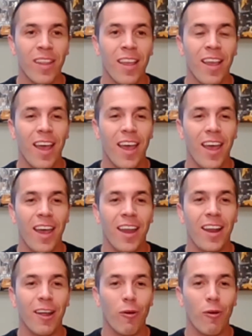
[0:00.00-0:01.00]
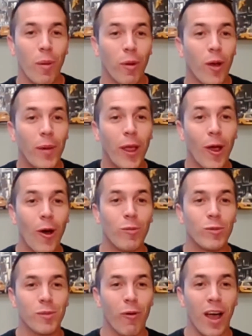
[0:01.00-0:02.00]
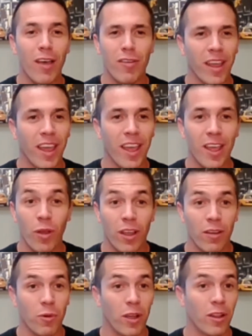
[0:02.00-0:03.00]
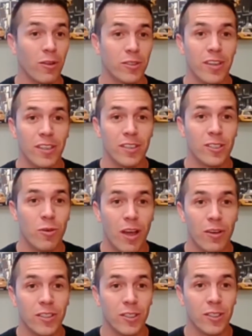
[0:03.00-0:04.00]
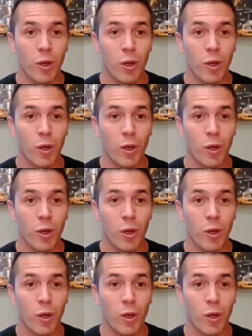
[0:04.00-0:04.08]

And I remember coming home to my wife. I'm like, hey, we closed on these 2 houses.